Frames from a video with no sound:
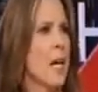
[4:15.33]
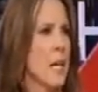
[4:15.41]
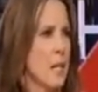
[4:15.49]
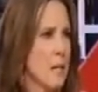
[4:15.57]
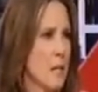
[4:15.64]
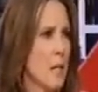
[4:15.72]

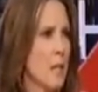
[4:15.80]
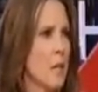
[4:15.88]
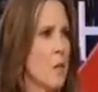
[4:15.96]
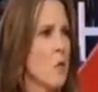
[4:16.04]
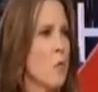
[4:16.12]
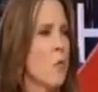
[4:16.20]

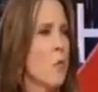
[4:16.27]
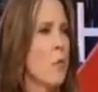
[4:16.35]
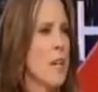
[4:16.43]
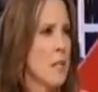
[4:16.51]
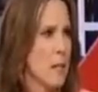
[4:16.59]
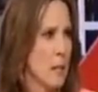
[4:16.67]
incidents
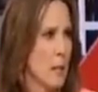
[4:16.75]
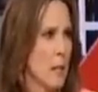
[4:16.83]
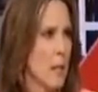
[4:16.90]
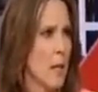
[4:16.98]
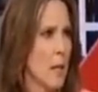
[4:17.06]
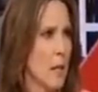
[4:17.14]

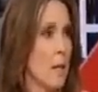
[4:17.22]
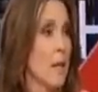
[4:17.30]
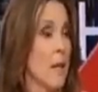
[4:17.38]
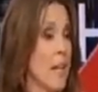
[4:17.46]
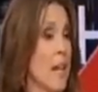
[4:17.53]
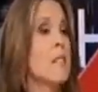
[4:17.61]
recently
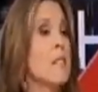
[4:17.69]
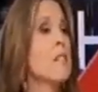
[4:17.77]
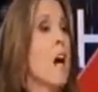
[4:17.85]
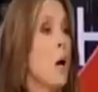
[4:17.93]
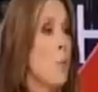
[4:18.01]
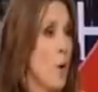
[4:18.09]
that
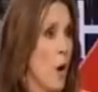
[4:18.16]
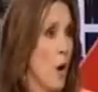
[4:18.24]
some